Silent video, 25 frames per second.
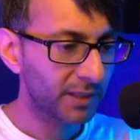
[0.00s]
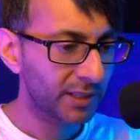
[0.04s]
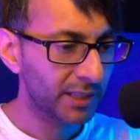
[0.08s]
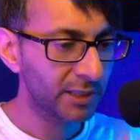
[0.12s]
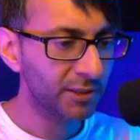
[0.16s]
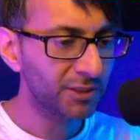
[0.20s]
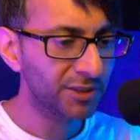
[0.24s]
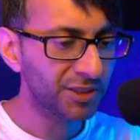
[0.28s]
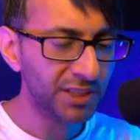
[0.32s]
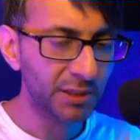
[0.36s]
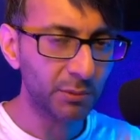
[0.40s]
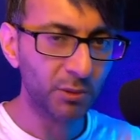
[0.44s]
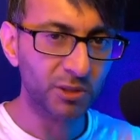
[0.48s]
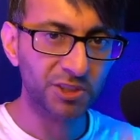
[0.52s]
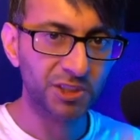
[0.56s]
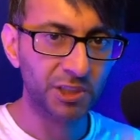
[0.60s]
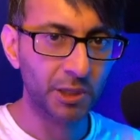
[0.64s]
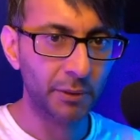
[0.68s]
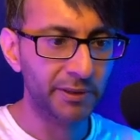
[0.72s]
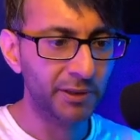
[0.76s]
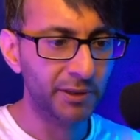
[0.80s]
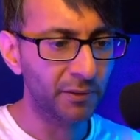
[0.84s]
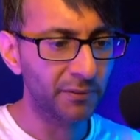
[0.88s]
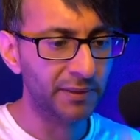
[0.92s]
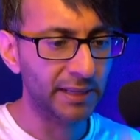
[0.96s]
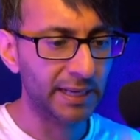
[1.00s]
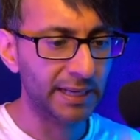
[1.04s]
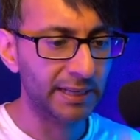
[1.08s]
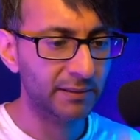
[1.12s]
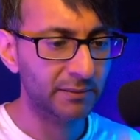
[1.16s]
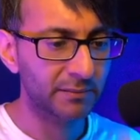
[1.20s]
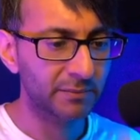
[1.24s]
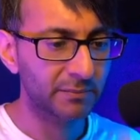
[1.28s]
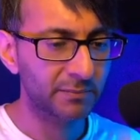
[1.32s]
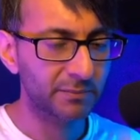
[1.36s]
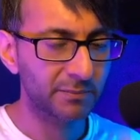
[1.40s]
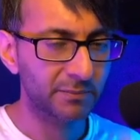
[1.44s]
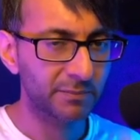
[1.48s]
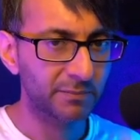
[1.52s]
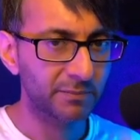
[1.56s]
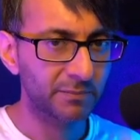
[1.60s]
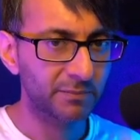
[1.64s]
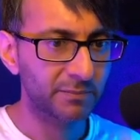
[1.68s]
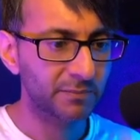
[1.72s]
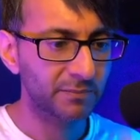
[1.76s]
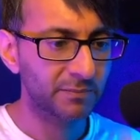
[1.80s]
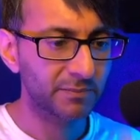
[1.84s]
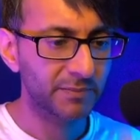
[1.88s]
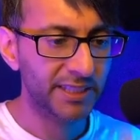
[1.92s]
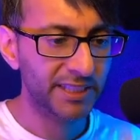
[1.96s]
can you see what's going on there?
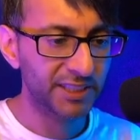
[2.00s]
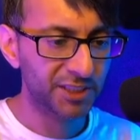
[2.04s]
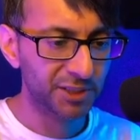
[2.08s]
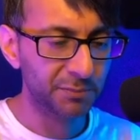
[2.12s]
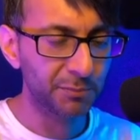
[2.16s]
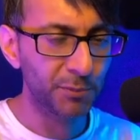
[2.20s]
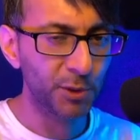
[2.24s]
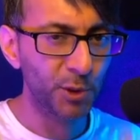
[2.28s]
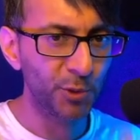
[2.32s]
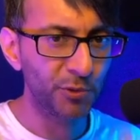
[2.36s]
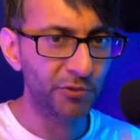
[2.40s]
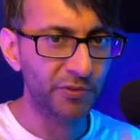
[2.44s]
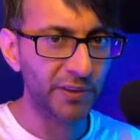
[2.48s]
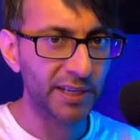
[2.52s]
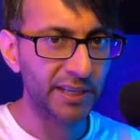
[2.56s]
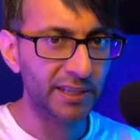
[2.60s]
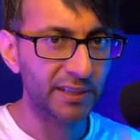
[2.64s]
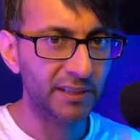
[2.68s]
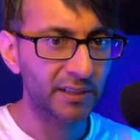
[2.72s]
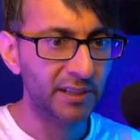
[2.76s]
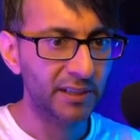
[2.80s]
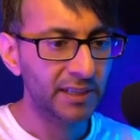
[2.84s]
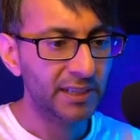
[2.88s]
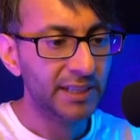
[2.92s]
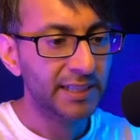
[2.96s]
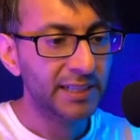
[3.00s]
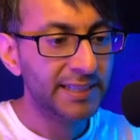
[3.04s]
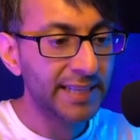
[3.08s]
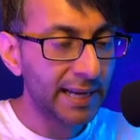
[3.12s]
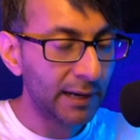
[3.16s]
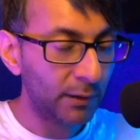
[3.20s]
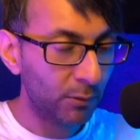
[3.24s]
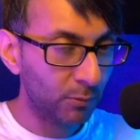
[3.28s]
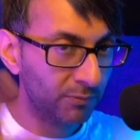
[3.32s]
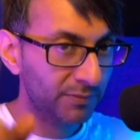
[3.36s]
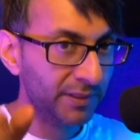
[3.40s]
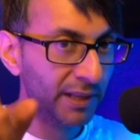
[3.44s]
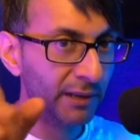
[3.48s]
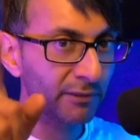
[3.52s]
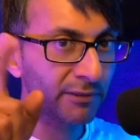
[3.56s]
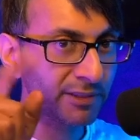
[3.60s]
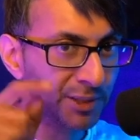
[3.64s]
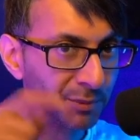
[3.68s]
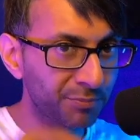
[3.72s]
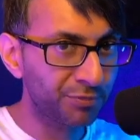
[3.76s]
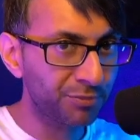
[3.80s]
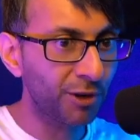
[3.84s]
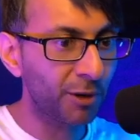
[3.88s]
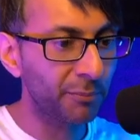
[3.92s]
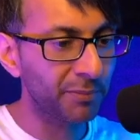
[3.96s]
It's moving. Now, there is
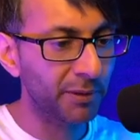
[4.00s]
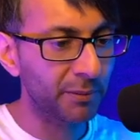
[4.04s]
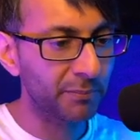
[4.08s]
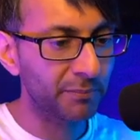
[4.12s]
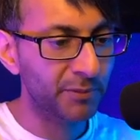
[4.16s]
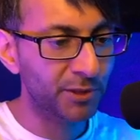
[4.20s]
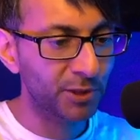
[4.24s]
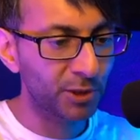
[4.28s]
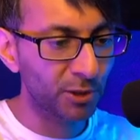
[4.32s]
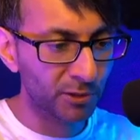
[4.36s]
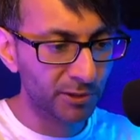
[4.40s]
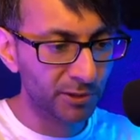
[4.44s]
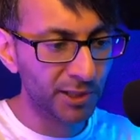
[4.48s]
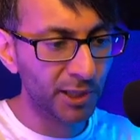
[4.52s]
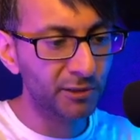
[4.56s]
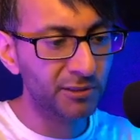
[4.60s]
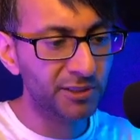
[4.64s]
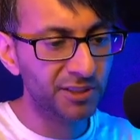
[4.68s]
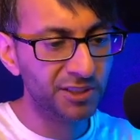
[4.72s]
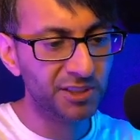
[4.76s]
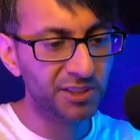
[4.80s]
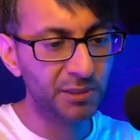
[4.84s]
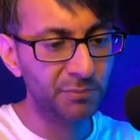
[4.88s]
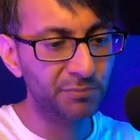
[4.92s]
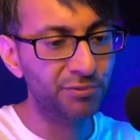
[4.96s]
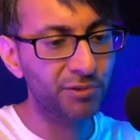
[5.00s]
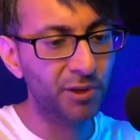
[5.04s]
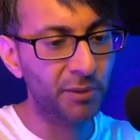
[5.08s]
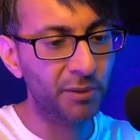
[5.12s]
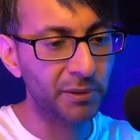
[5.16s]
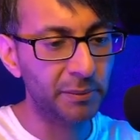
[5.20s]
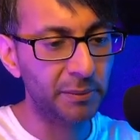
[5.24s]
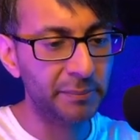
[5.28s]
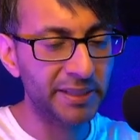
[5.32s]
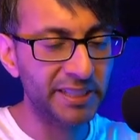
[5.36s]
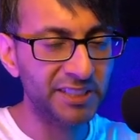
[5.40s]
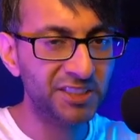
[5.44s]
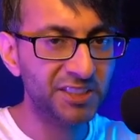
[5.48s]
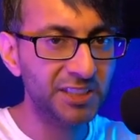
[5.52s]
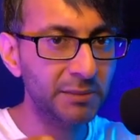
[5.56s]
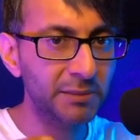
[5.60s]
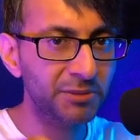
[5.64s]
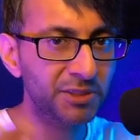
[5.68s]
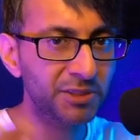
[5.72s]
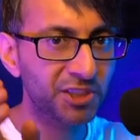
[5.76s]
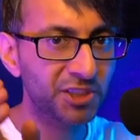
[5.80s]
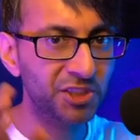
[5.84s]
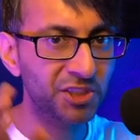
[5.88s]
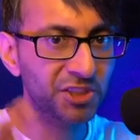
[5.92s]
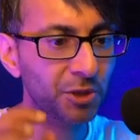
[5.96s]
a problem. You'll notice the problem. It seems
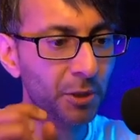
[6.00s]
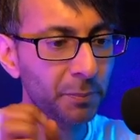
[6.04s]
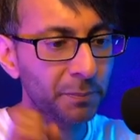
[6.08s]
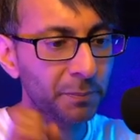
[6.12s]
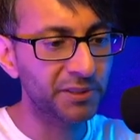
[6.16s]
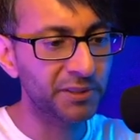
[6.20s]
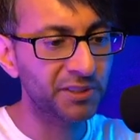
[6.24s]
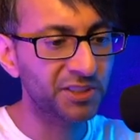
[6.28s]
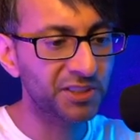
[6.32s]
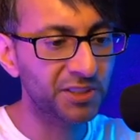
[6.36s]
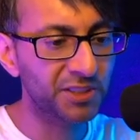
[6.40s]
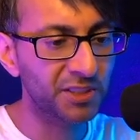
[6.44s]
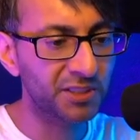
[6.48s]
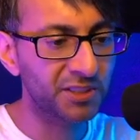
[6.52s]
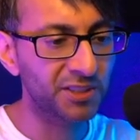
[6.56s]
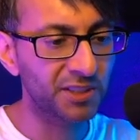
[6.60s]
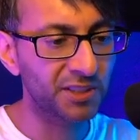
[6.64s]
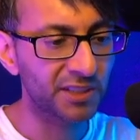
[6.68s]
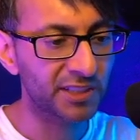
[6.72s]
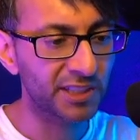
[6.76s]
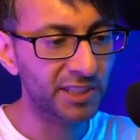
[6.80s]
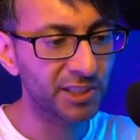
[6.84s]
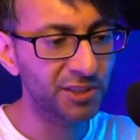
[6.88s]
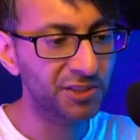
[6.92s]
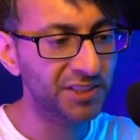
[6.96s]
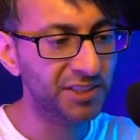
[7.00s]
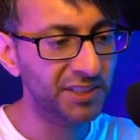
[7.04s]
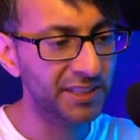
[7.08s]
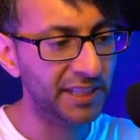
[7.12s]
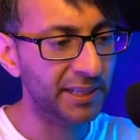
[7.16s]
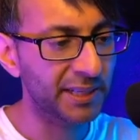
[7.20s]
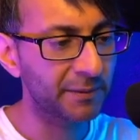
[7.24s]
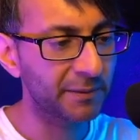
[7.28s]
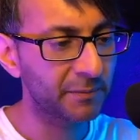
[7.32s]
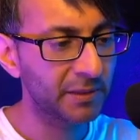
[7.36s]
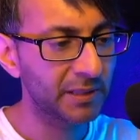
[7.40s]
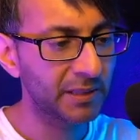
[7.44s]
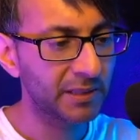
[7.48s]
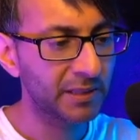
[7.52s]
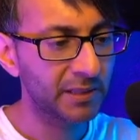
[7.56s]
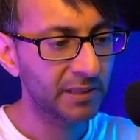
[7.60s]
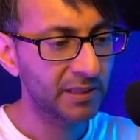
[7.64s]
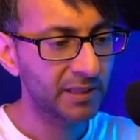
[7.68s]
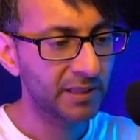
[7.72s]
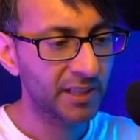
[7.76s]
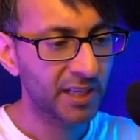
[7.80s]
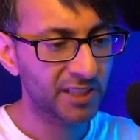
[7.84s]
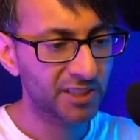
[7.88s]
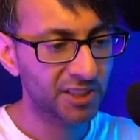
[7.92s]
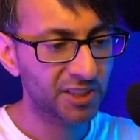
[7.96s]
to stop and stutter. Can you see it?
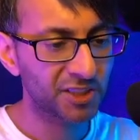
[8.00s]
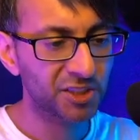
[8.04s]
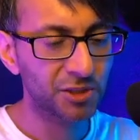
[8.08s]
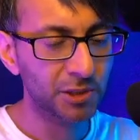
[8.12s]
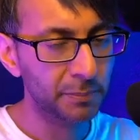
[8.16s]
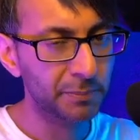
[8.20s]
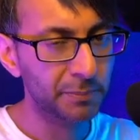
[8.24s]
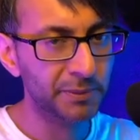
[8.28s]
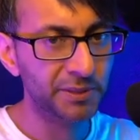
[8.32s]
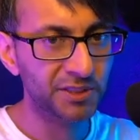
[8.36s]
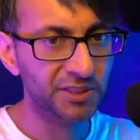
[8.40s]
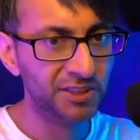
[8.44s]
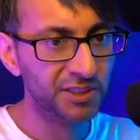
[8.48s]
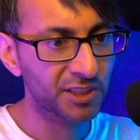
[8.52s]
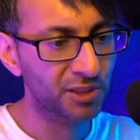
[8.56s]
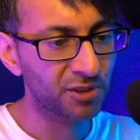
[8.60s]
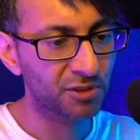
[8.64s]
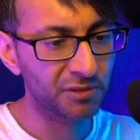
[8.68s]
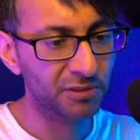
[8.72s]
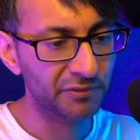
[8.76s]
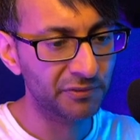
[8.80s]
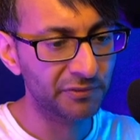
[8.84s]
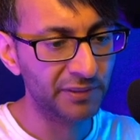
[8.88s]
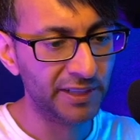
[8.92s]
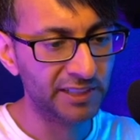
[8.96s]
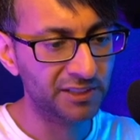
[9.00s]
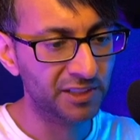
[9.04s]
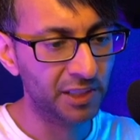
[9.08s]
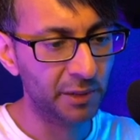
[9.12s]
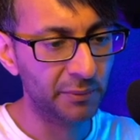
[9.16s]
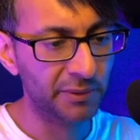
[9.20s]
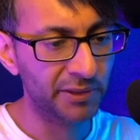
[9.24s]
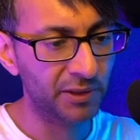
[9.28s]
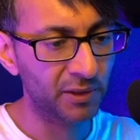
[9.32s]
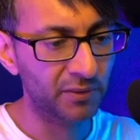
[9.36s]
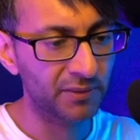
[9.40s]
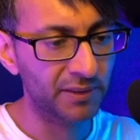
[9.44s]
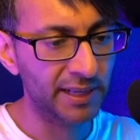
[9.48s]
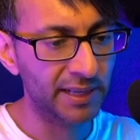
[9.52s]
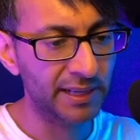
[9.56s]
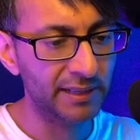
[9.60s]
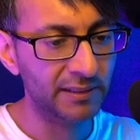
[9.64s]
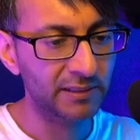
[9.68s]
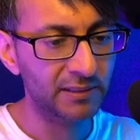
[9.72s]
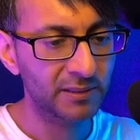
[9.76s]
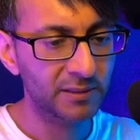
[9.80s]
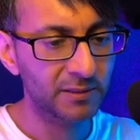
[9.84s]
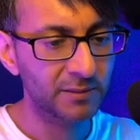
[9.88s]
There's a stop and stutter effect going on there.